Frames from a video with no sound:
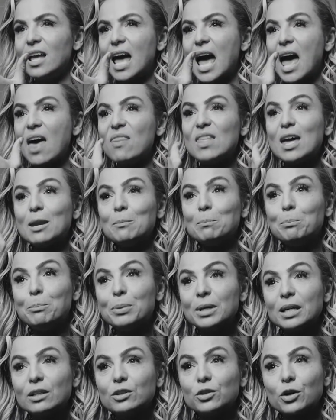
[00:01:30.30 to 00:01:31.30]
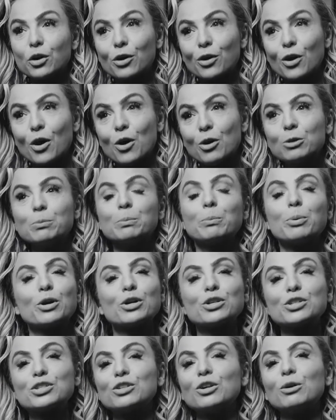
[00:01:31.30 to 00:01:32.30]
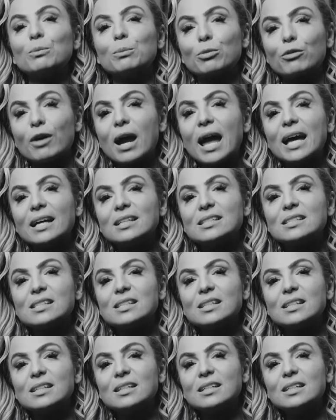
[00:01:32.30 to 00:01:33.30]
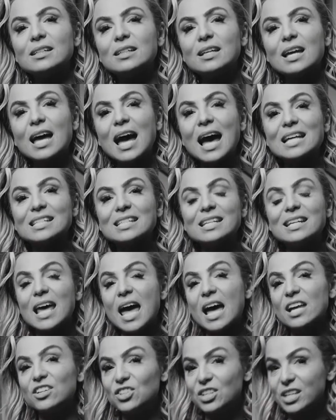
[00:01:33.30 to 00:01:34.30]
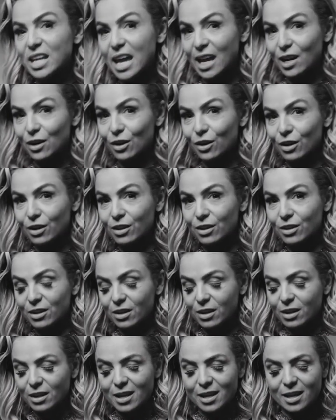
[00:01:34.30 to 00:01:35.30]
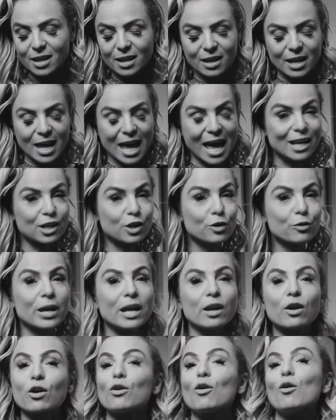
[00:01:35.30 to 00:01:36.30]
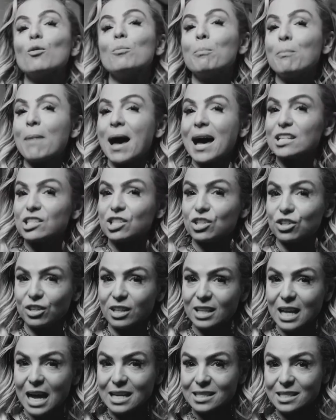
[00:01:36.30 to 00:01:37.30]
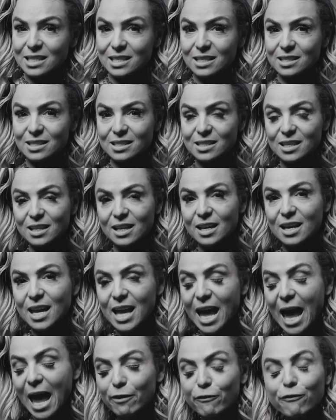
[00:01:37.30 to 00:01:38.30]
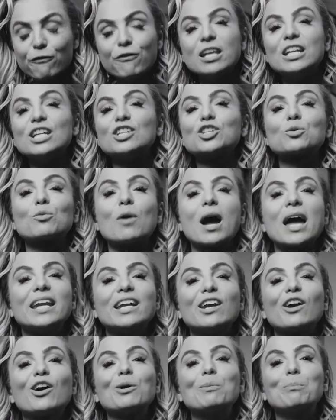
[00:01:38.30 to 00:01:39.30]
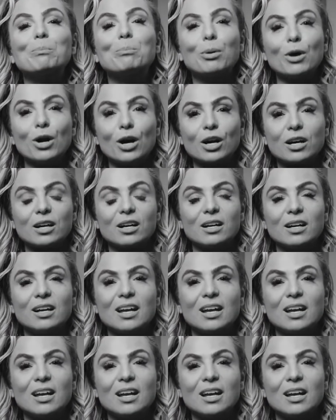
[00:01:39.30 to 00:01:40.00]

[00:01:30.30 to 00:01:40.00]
and then build her own personal brand as an educator and create her own master classes and finish writing her book?